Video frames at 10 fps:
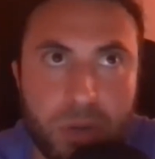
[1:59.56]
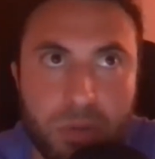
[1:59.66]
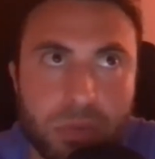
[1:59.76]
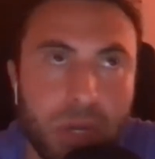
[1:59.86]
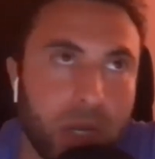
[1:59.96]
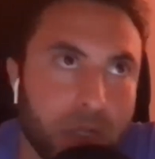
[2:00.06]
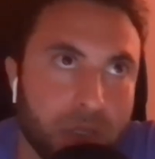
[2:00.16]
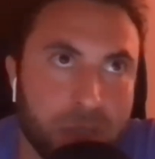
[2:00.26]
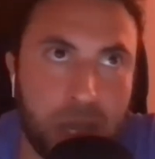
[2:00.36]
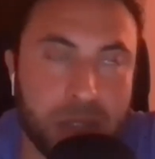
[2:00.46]

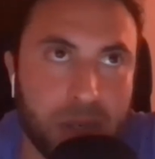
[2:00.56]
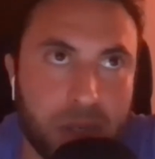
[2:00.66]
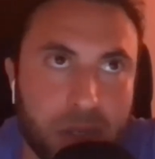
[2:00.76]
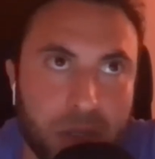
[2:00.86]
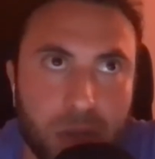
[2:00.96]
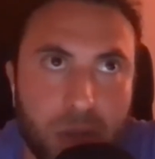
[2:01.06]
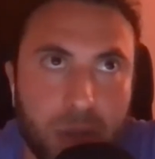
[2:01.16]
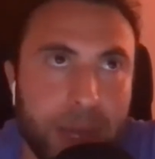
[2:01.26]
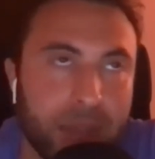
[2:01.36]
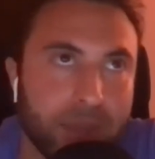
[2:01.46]
I started to learn all
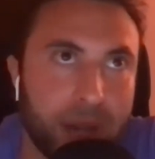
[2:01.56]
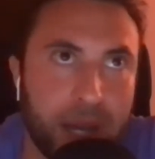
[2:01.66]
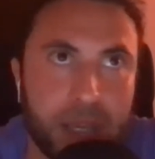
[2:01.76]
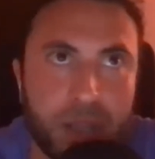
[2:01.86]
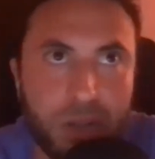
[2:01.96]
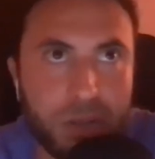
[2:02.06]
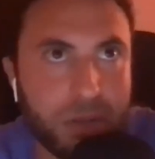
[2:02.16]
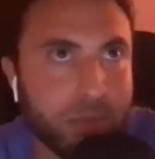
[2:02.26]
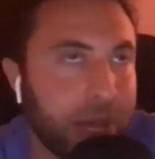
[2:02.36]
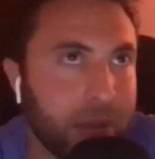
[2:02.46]
about the body and all
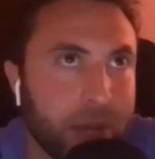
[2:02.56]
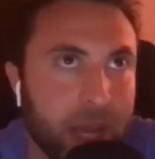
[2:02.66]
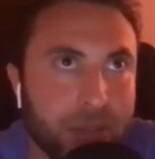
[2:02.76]
about natural